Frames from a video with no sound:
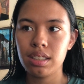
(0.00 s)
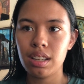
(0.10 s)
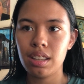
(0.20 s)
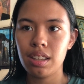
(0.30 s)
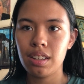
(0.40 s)

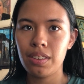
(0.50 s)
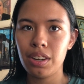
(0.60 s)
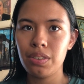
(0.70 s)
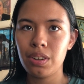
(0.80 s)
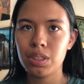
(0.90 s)
the very
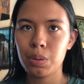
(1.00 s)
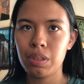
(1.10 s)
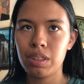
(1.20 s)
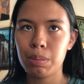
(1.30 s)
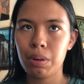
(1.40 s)
first
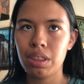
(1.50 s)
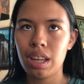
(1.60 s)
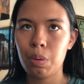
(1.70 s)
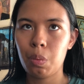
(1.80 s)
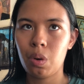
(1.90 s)
21st
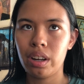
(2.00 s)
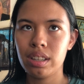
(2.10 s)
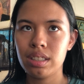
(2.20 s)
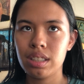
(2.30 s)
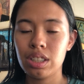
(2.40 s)
birthday
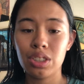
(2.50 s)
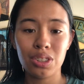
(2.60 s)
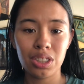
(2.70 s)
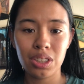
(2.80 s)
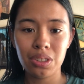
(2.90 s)
was in
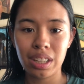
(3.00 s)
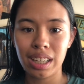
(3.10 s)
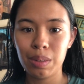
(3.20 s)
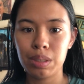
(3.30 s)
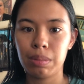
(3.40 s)
Circus
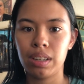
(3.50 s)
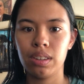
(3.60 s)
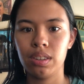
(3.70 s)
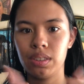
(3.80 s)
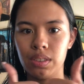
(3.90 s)
Soleil. Was my
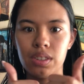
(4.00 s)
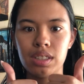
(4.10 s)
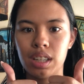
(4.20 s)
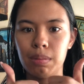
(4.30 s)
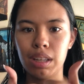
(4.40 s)
first
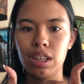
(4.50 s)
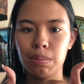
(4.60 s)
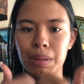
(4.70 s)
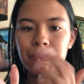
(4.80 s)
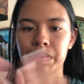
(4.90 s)
time. Thank you,
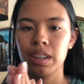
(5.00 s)
Mom.